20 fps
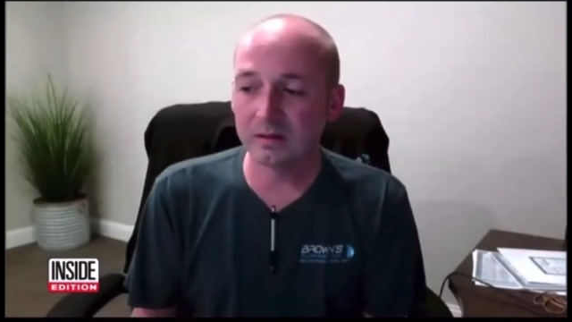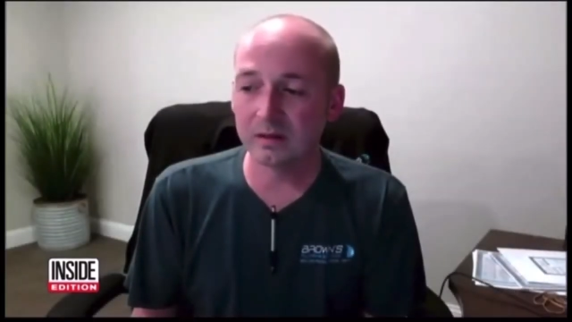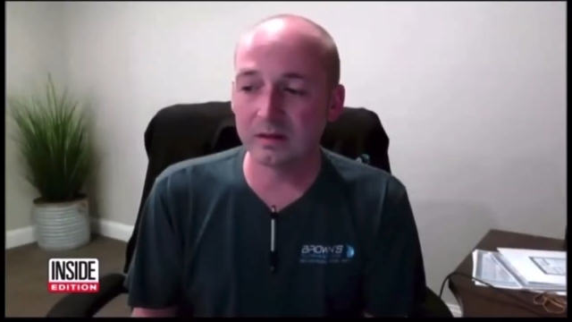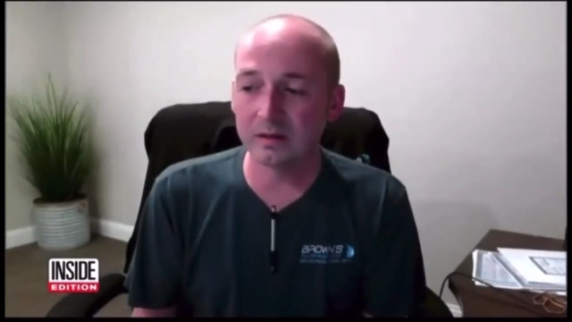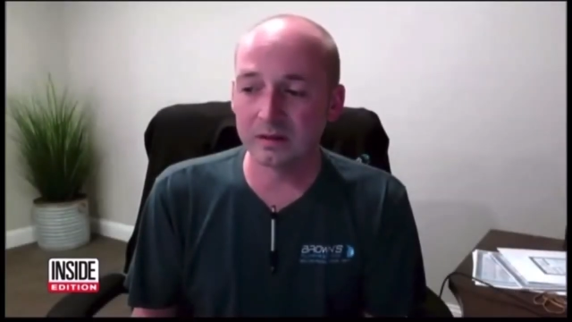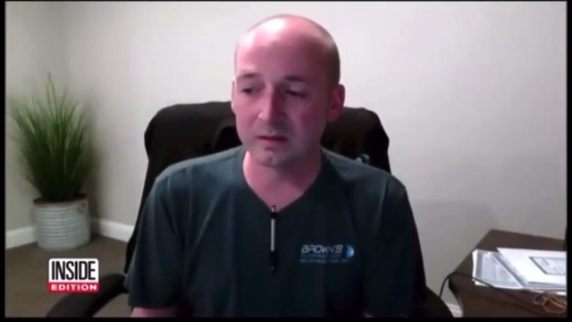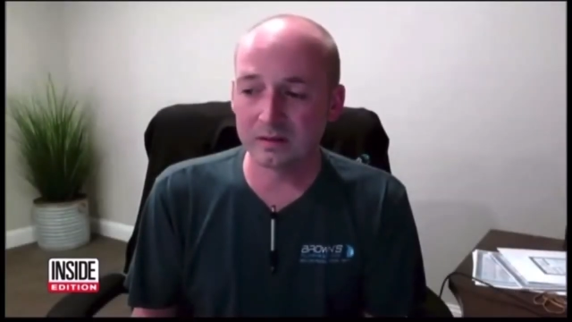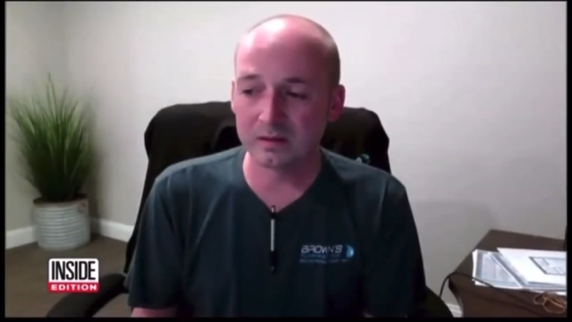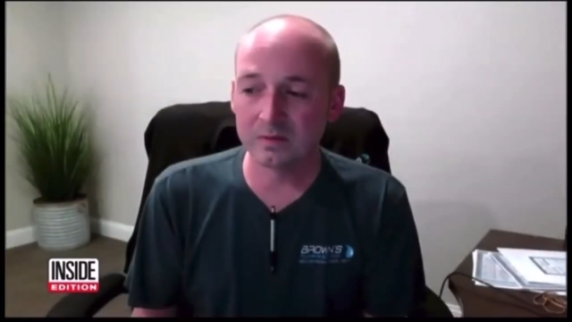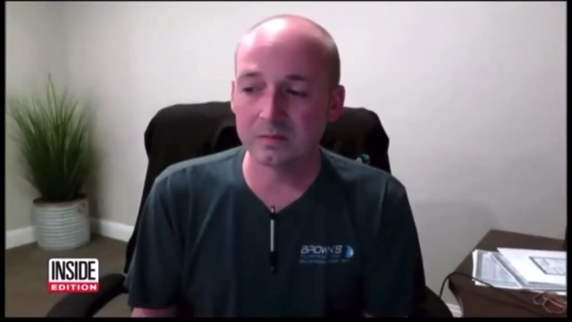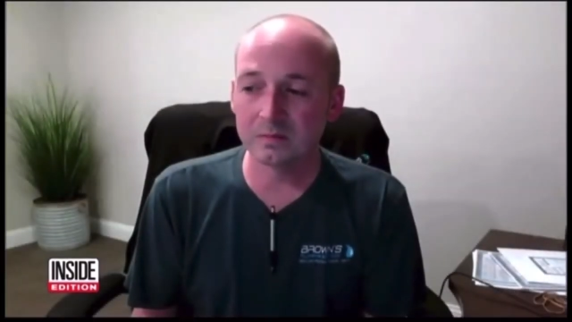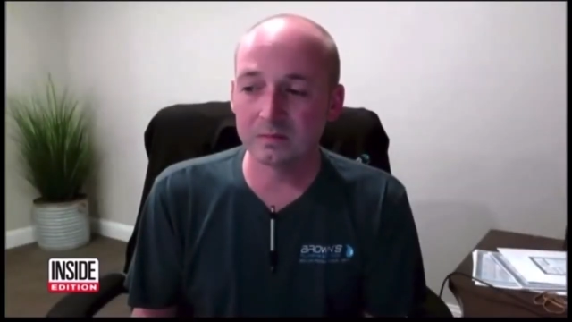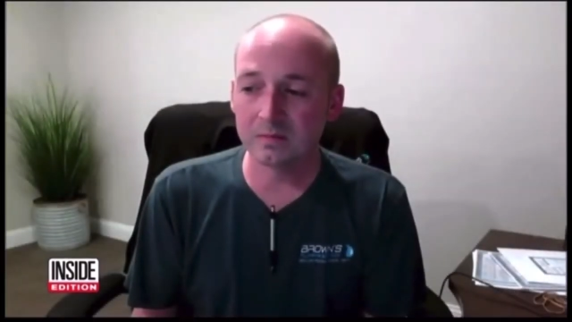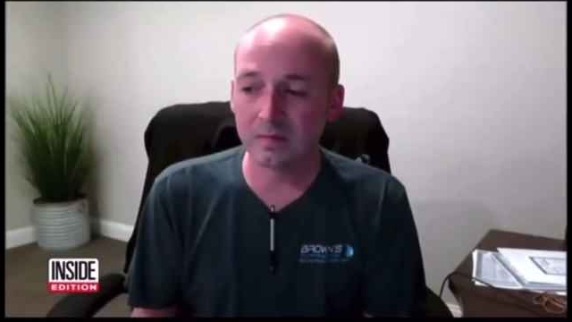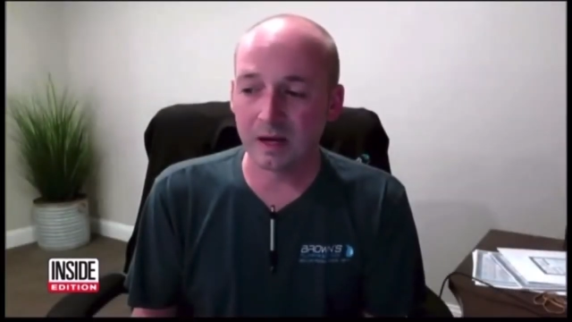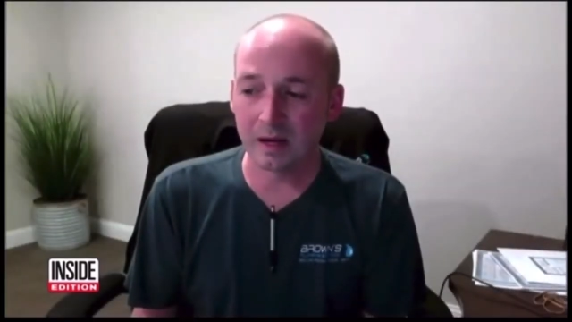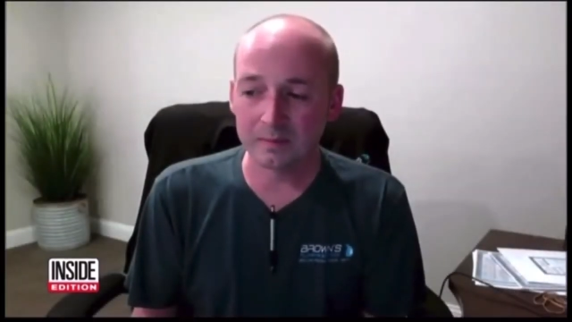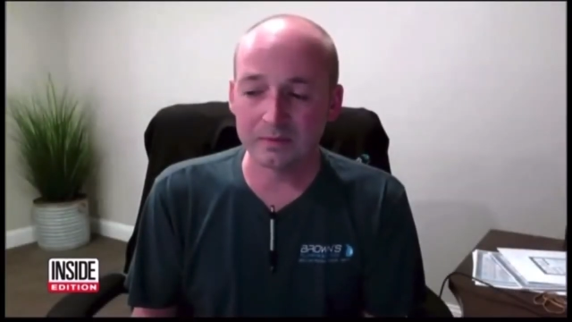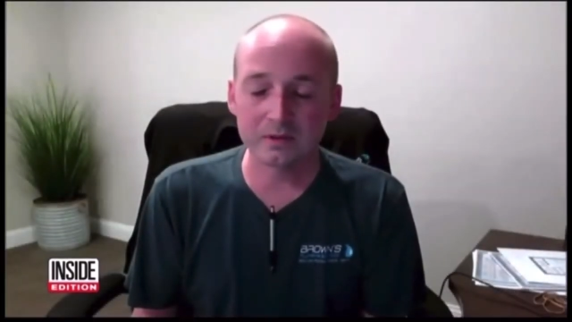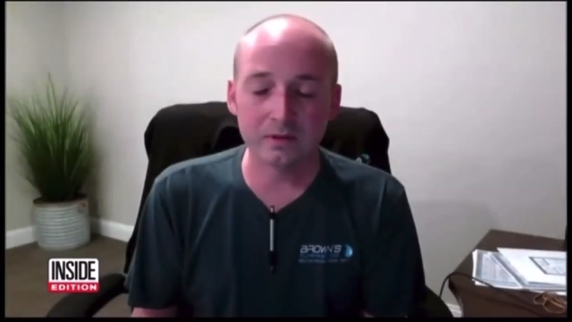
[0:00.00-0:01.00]

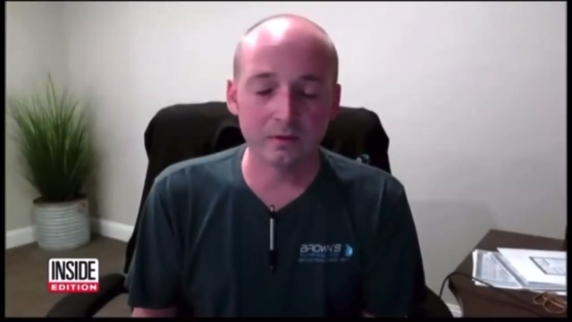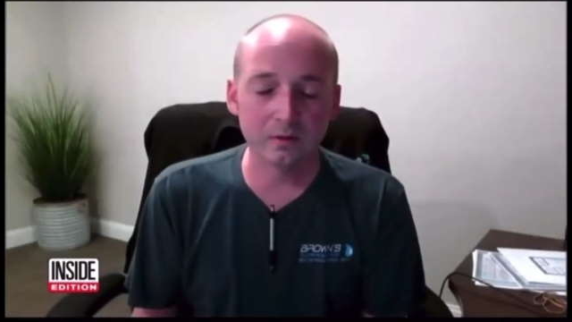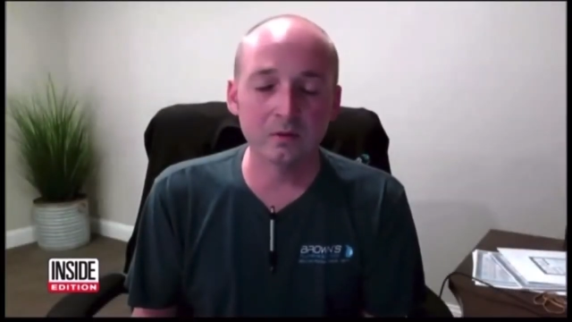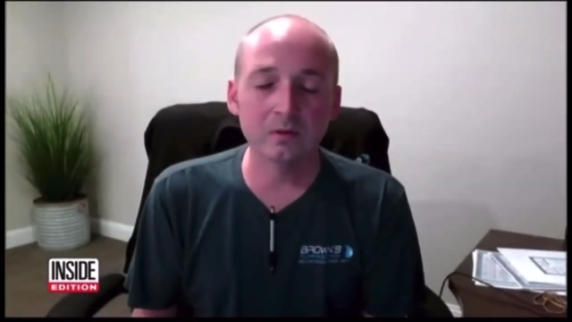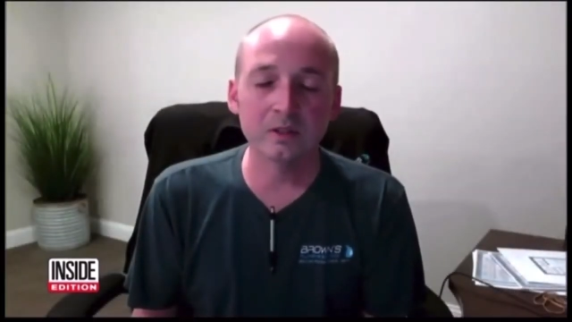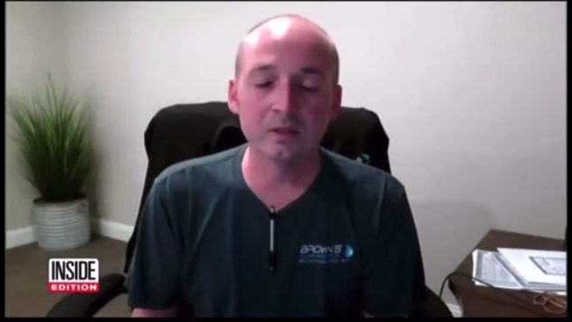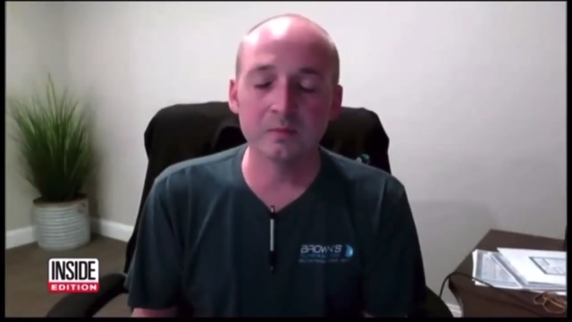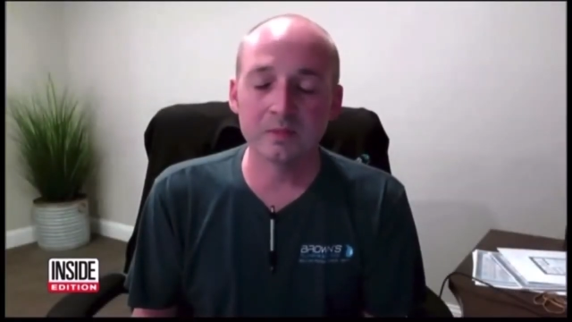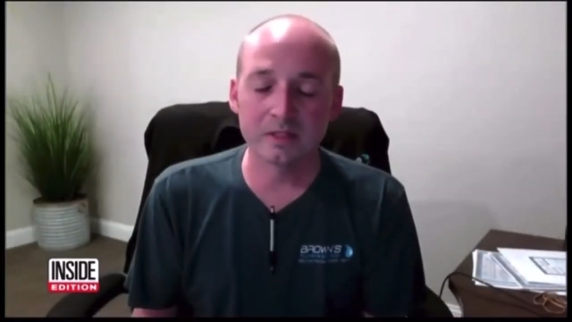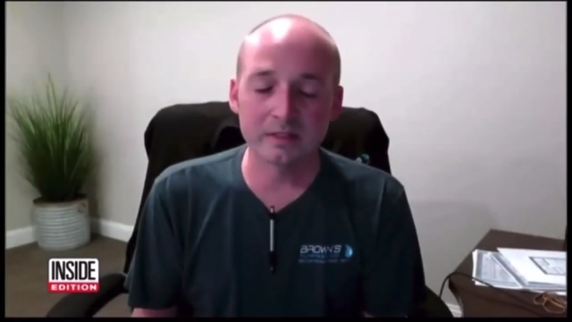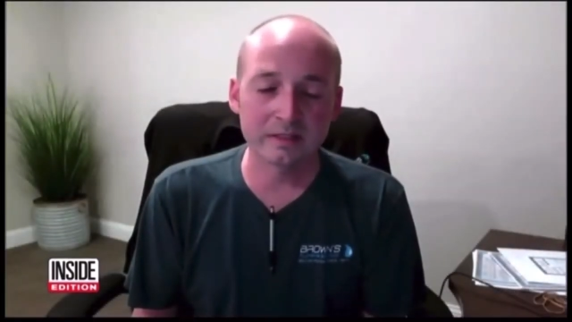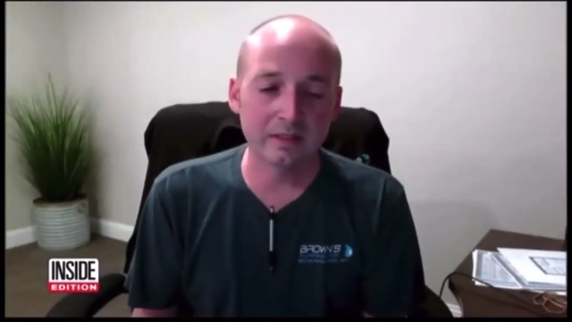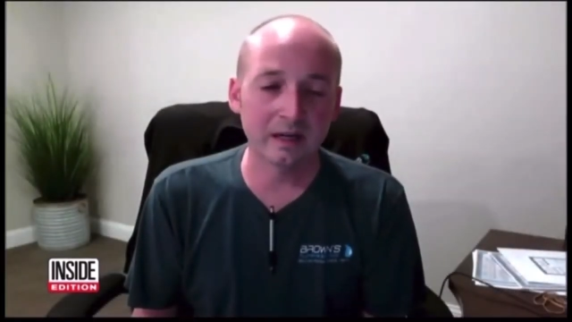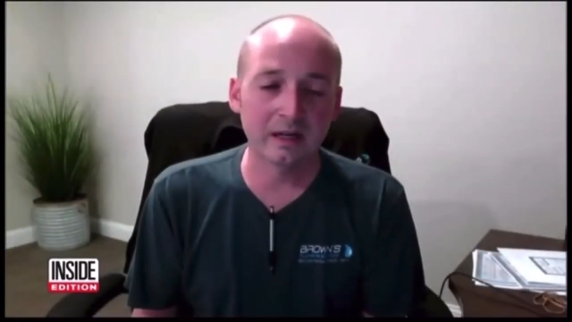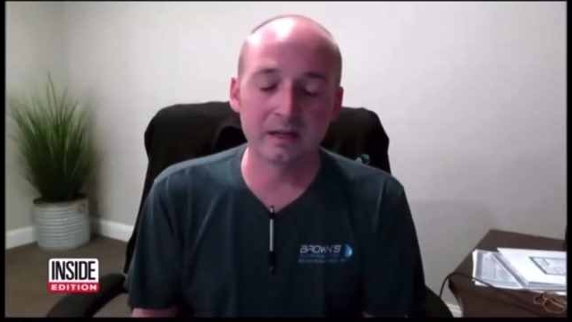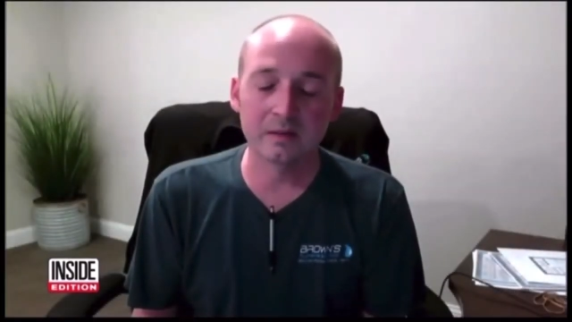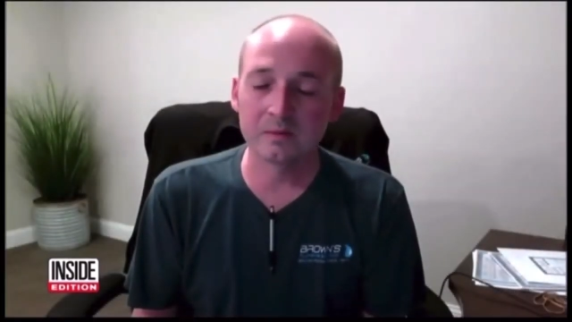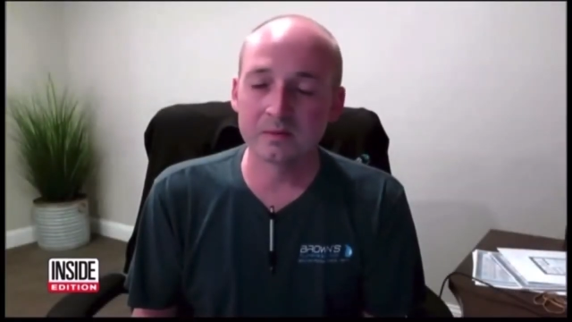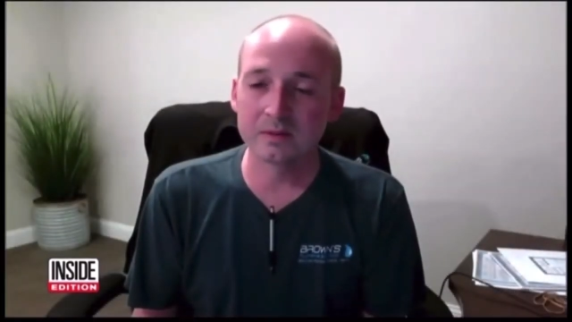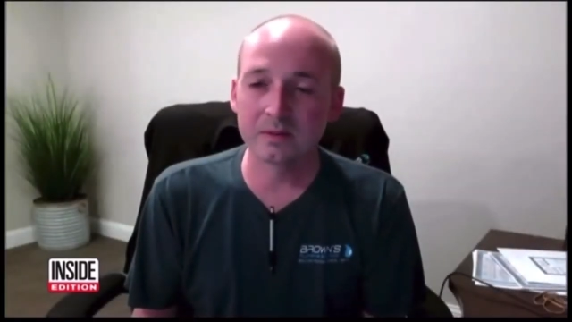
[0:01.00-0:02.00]
oppression, rape, rob,
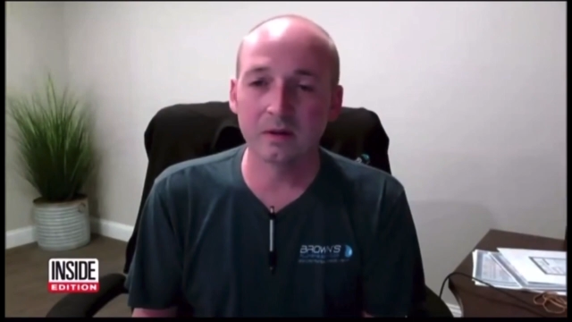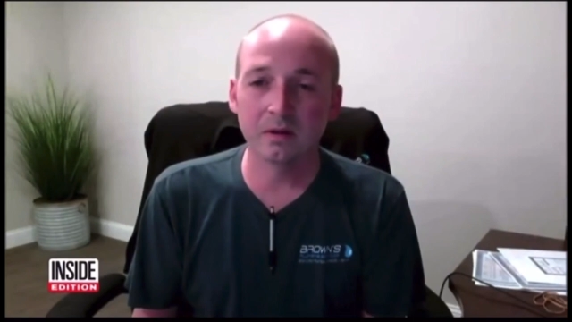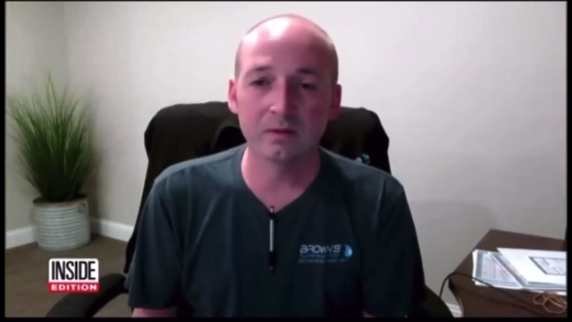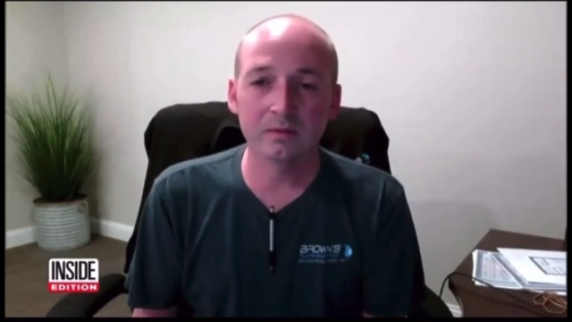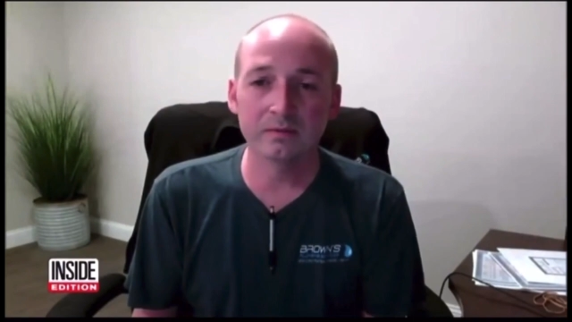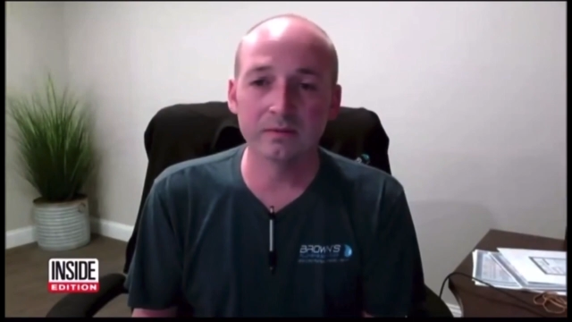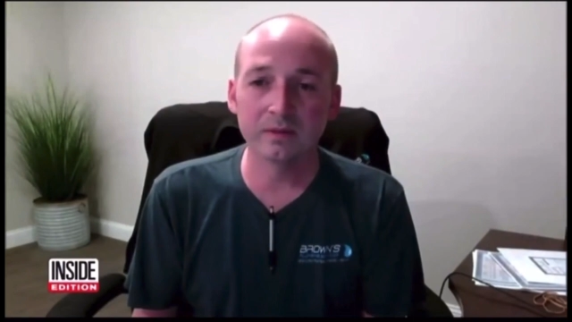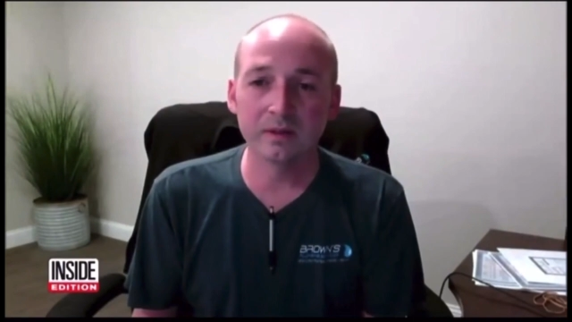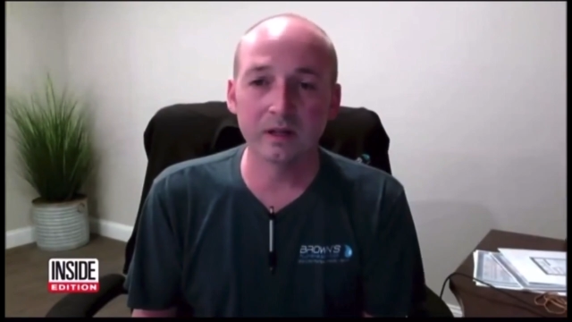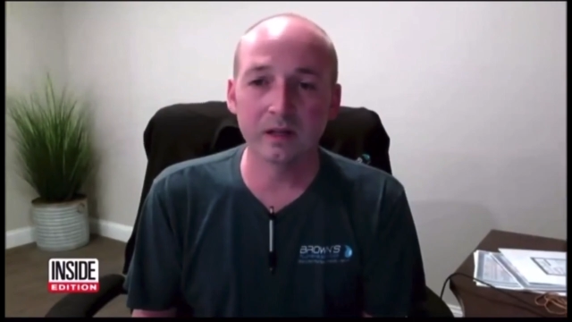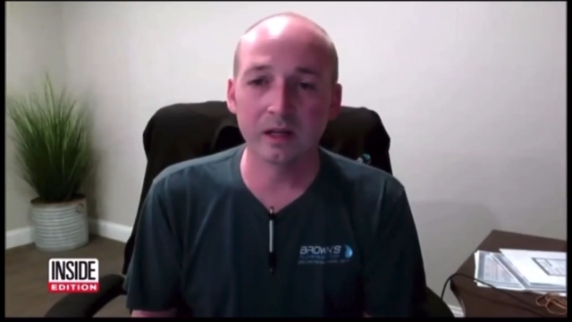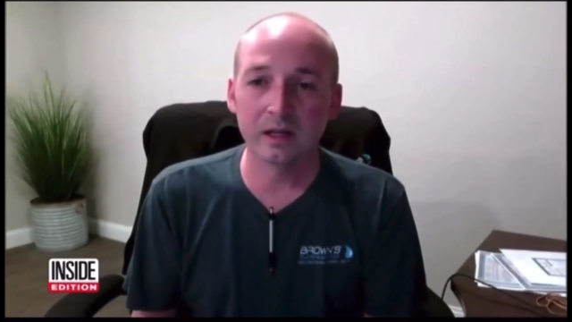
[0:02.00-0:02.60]
pillage, murder,